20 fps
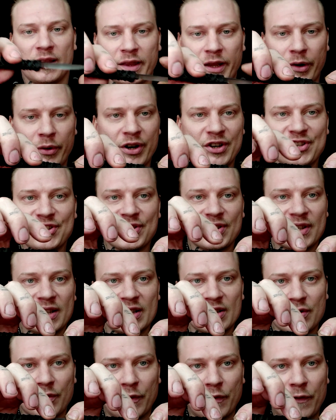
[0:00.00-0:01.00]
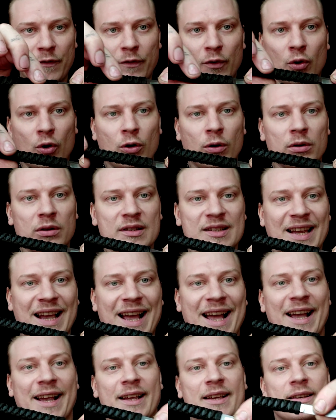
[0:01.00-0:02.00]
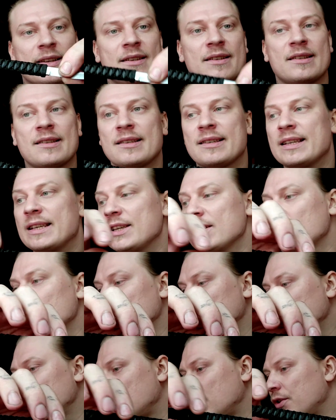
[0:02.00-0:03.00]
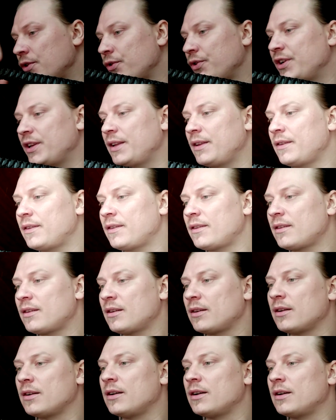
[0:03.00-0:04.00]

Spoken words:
These are full tang steel underneath.